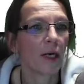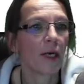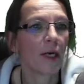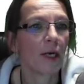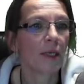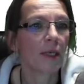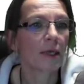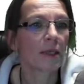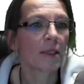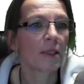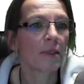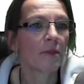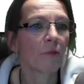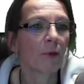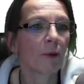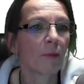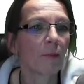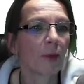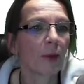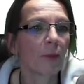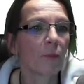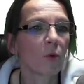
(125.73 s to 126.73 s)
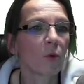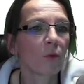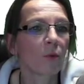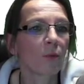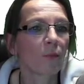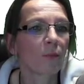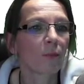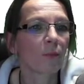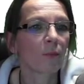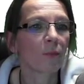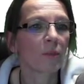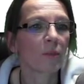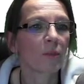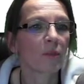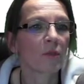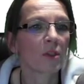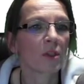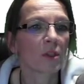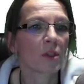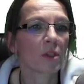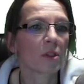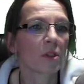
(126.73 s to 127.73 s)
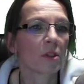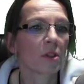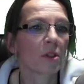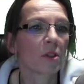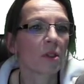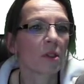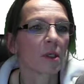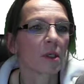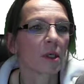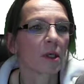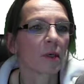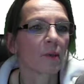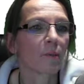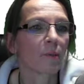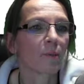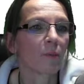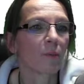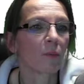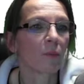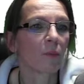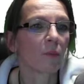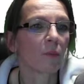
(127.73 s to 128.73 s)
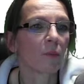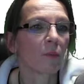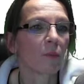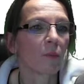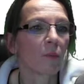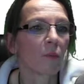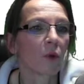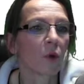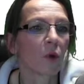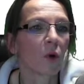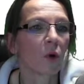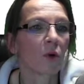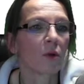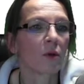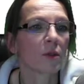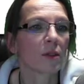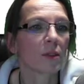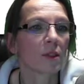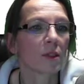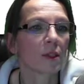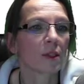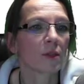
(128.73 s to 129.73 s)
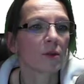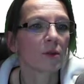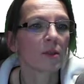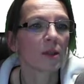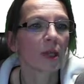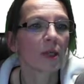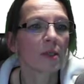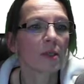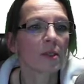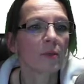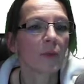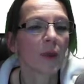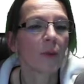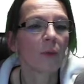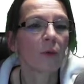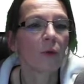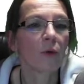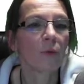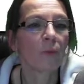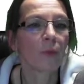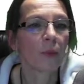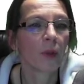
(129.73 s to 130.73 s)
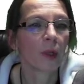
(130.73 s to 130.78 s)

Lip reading: And there's one memo, which is called Susanne's memo.